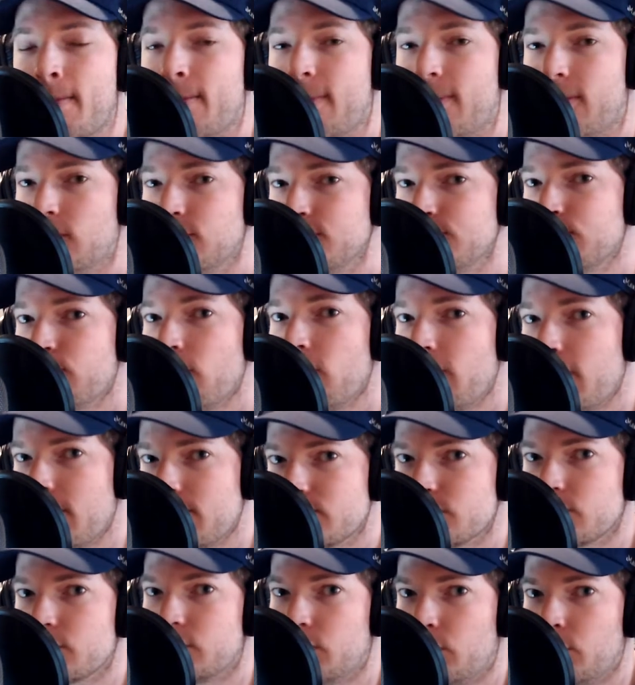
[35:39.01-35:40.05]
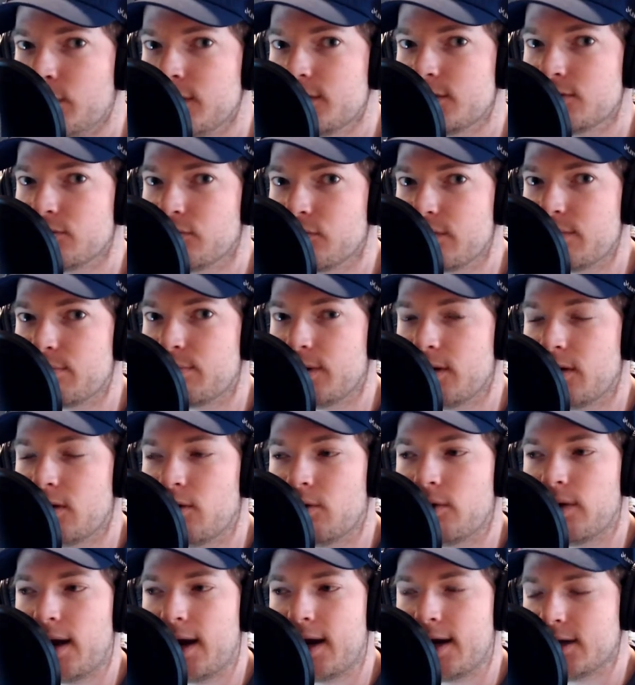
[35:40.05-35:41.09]
those programs are going to
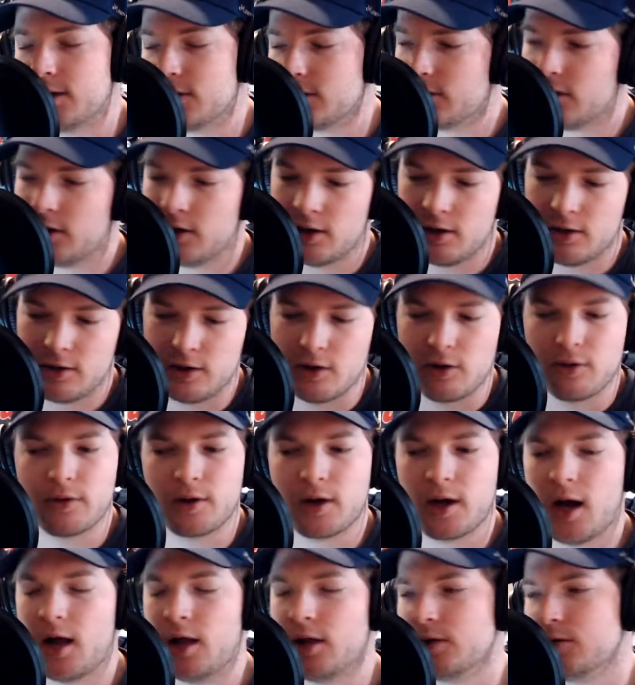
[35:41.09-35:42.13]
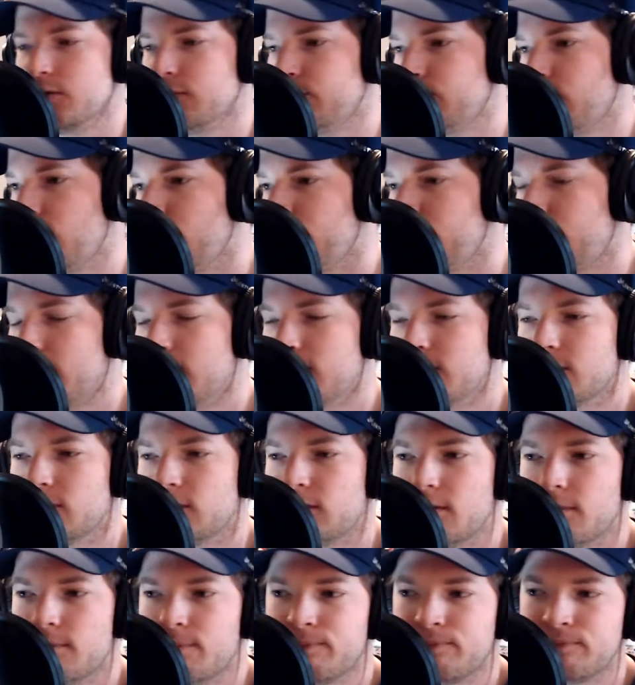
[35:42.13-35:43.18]
rebuild, and it's going to, the college football
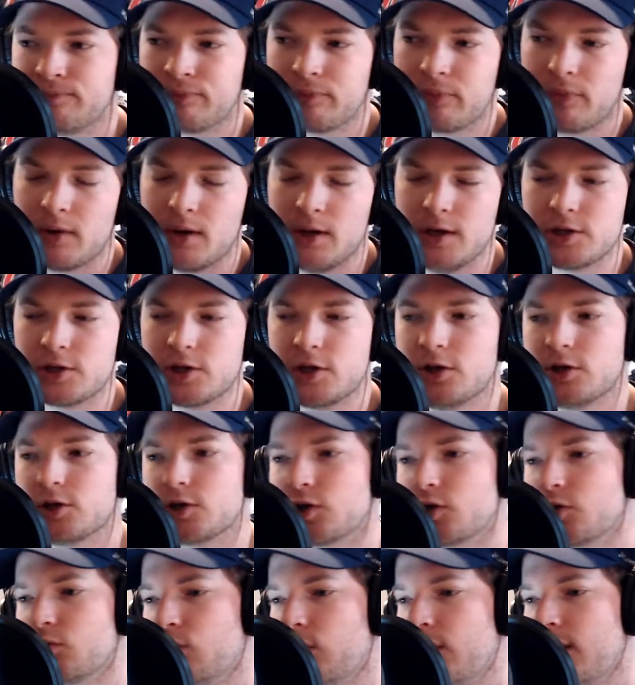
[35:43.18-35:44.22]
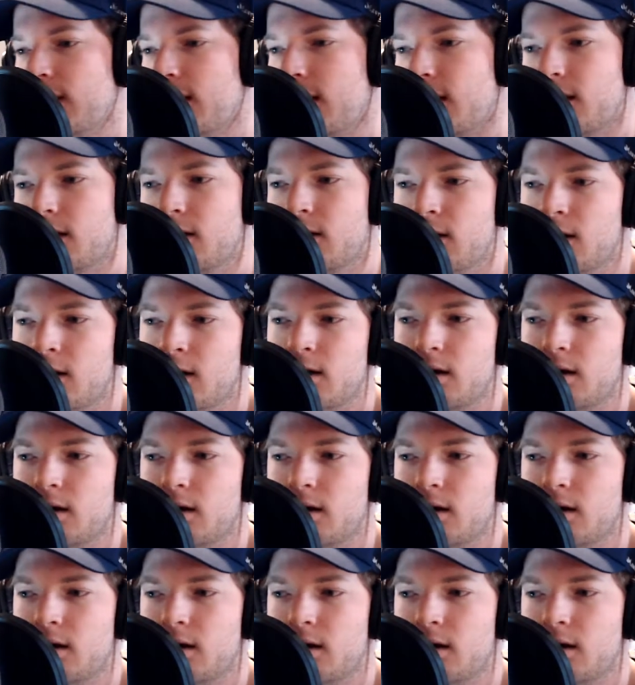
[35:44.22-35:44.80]
pendulum is going to swing.